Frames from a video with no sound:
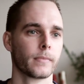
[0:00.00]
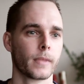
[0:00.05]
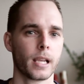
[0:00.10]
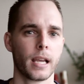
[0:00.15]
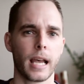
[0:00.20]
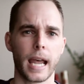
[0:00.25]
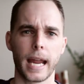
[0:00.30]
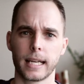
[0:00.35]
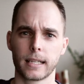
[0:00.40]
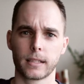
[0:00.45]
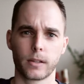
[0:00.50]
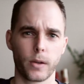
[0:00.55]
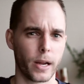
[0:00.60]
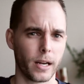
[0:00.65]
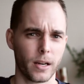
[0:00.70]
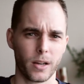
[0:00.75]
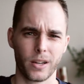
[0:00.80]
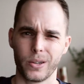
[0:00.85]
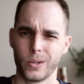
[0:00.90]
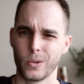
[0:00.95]
Hate going
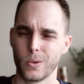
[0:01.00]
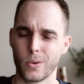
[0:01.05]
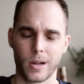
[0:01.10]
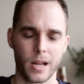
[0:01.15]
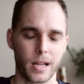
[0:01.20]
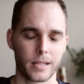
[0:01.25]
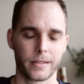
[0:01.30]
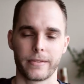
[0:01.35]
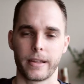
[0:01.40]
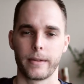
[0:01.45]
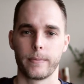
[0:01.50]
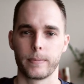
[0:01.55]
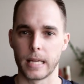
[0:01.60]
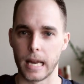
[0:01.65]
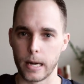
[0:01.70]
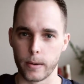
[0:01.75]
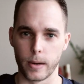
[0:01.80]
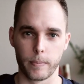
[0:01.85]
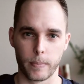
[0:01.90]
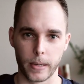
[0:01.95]
low, all kinds of things.
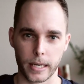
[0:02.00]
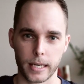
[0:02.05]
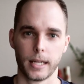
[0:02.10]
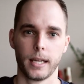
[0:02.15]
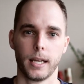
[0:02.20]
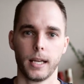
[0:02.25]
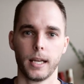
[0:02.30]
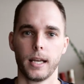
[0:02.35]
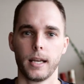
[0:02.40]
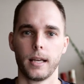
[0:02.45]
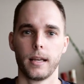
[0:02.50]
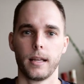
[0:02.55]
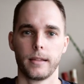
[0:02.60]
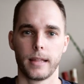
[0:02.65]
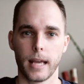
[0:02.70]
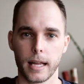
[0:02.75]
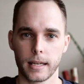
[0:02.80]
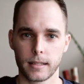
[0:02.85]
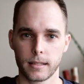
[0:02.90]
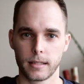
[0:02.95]
Anyway, but
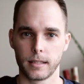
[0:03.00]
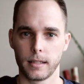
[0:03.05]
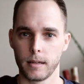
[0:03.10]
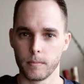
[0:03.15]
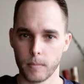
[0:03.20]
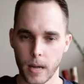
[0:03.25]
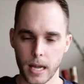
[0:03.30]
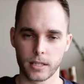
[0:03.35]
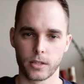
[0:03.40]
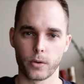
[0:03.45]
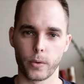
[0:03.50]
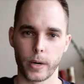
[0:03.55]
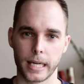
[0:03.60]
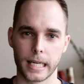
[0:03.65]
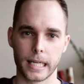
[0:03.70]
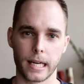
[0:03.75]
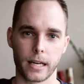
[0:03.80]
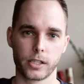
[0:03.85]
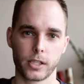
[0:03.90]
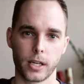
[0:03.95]
that's my story in a
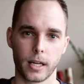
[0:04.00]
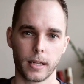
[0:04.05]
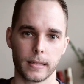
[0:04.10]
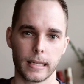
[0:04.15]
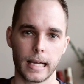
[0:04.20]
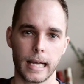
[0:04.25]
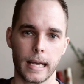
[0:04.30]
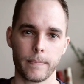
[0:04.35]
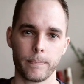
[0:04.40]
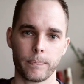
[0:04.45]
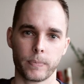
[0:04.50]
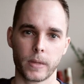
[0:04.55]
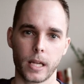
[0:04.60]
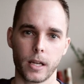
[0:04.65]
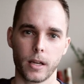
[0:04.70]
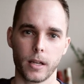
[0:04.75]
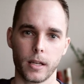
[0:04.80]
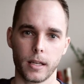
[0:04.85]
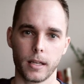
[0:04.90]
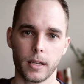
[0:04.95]
nutshell.
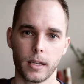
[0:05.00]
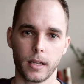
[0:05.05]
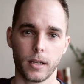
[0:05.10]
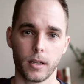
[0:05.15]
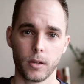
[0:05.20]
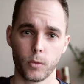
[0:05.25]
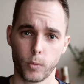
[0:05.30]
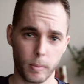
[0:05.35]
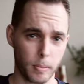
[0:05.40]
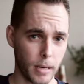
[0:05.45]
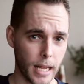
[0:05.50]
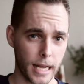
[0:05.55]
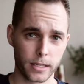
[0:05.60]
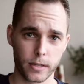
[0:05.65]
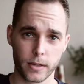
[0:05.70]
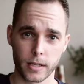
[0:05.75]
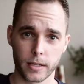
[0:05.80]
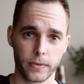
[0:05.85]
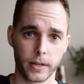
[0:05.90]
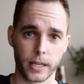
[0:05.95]
Reply to
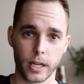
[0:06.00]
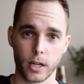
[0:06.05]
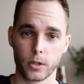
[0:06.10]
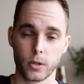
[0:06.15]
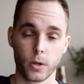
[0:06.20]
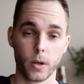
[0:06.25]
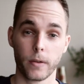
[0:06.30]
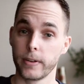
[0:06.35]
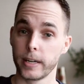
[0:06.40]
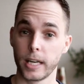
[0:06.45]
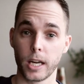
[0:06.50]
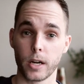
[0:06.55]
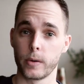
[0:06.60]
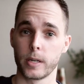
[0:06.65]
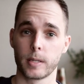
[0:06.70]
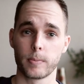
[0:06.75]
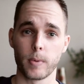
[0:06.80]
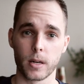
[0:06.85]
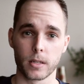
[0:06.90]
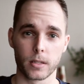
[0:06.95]
this video. Do a video
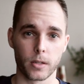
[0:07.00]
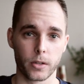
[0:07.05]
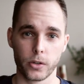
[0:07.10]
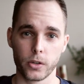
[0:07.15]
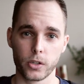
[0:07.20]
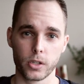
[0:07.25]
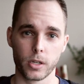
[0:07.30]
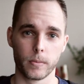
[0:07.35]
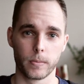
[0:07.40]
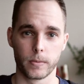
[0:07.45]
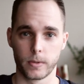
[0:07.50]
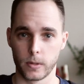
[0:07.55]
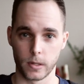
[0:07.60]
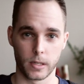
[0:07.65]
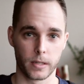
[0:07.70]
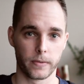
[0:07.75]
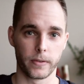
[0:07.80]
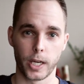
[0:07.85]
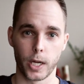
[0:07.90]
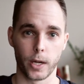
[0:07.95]
response on YouTube to
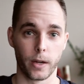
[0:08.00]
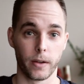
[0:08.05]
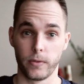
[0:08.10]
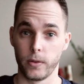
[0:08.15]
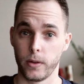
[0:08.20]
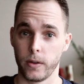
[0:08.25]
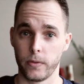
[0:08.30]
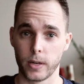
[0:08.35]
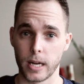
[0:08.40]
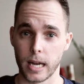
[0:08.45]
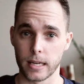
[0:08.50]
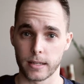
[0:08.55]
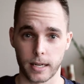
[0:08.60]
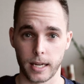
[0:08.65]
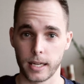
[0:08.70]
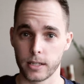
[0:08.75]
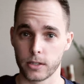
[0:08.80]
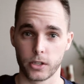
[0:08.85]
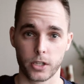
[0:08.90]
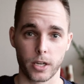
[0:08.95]
this video if you guys are
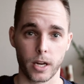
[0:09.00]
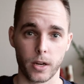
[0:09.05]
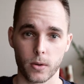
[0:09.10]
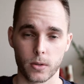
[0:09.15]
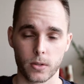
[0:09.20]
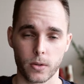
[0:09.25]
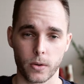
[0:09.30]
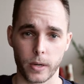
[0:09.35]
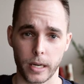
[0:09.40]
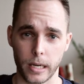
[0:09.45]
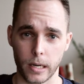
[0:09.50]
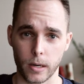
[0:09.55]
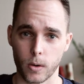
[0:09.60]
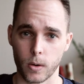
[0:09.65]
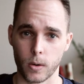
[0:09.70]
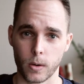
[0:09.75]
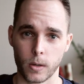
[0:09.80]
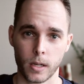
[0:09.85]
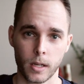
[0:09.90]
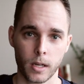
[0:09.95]
keen to share your story,
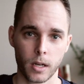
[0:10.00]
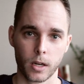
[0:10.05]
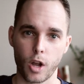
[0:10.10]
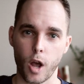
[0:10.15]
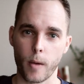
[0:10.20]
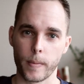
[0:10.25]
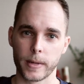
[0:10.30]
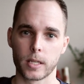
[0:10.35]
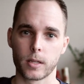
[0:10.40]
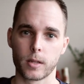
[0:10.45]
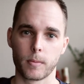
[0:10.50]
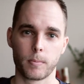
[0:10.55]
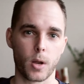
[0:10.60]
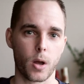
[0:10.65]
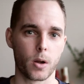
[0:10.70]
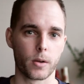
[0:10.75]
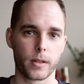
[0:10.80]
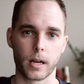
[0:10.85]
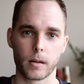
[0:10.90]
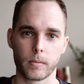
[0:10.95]
or comment on the
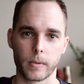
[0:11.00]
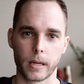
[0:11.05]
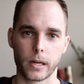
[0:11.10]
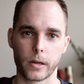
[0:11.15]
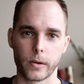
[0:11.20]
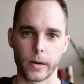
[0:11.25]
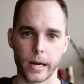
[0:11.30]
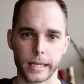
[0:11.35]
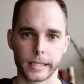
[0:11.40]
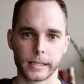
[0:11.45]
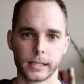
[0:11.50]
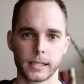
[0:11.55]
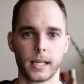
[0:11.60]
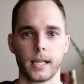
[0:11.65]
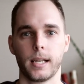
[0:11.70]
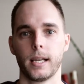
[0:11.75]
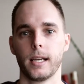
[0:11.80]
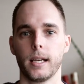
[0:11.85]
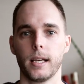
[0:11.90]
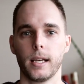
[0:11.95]
blog. That'll be great.
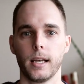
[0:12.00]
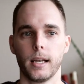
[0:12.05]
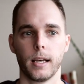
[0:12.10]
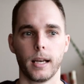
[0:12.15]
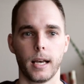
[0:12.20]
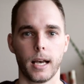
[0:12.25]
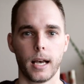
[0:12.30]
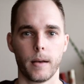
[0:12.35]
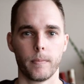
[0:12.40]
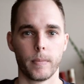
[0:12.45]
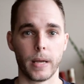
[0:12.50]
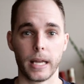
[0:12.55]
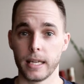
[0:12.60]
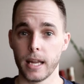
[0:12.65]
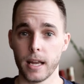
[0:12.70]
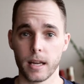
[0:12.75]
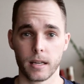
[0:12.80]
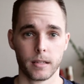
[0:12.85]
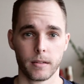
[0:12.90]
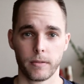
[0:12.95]
And
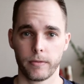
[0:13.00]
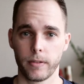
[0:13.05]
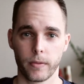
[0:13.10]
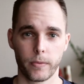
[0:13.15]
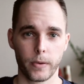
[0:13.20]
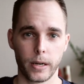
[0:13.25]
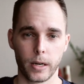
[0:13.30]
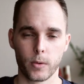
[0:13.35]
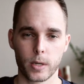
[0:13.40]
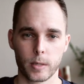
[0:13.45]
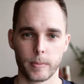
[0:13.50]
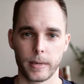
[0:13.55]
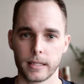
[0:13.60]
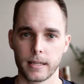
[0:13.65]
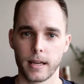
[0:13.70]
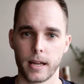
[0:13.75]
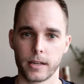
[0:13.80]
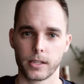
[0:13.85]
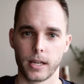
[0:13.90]
yeah, feel free to always be in touch.